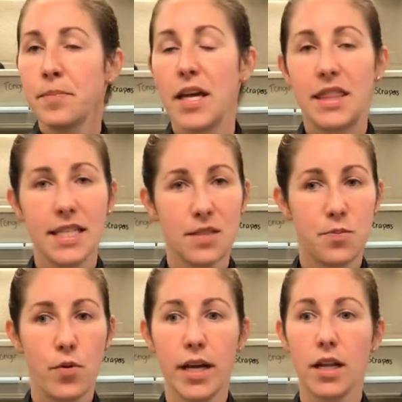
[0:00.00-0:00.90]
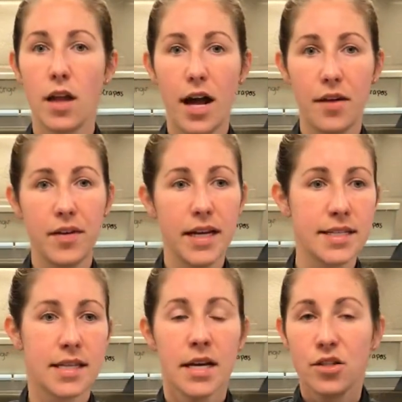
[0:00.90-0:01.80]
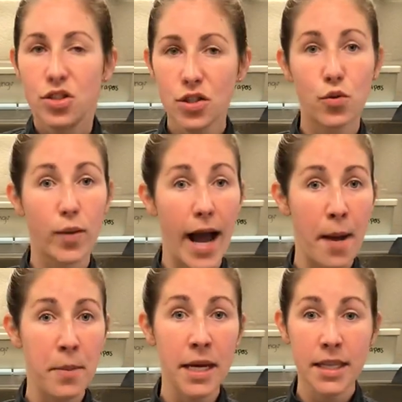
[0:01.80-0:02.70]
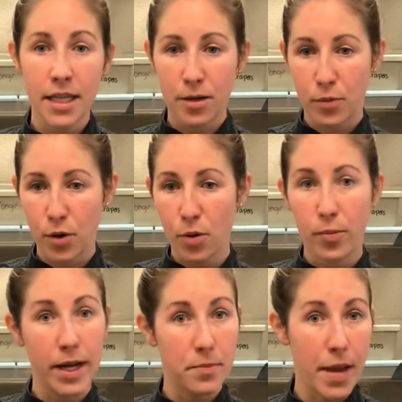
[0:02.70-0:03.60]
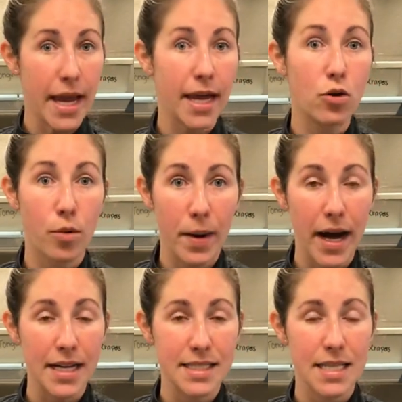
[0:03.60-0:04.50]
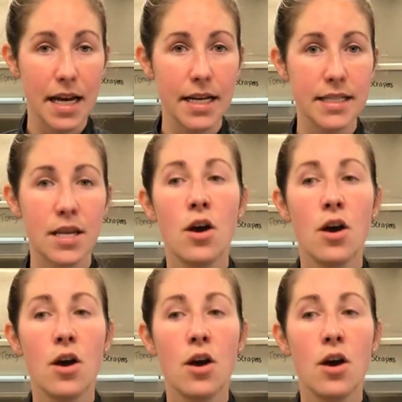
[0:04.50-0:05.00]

At this point, a lot of it is just grabbing the appropriate pan or pot size